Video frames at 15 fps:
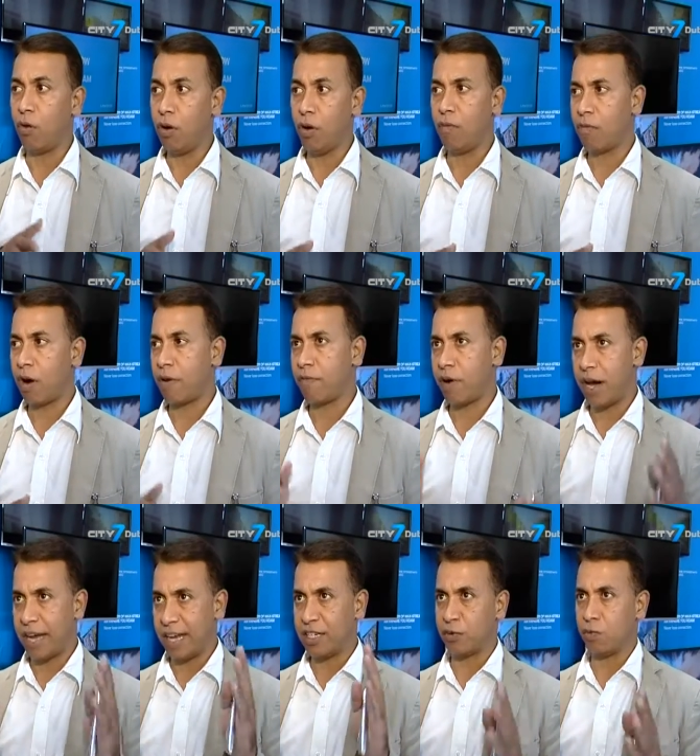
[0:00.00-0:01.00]
Whole home
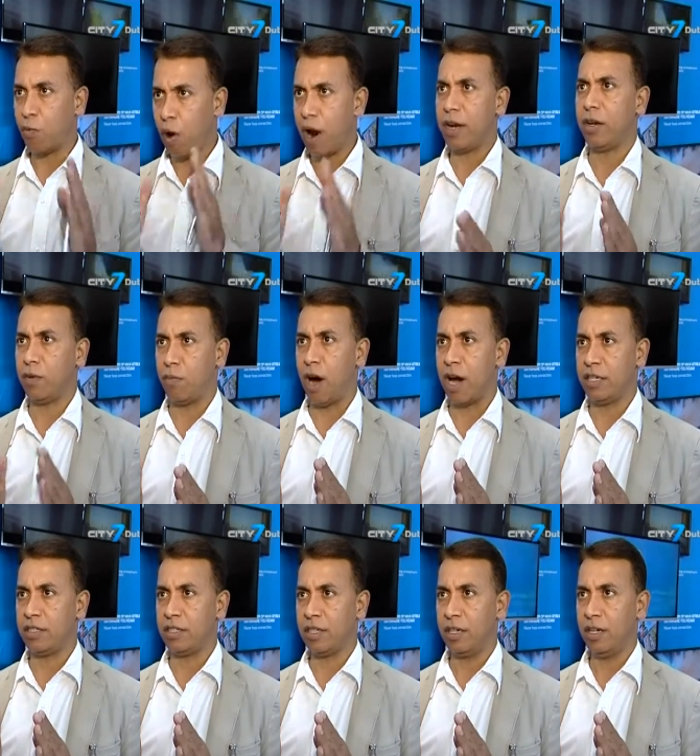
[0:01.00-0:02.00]
Wi-Fi is one
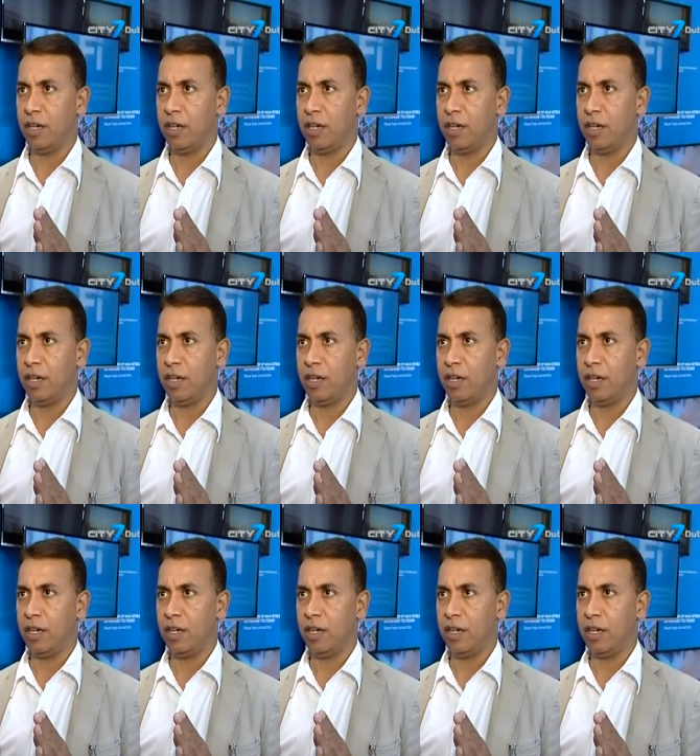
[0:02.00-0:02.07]
device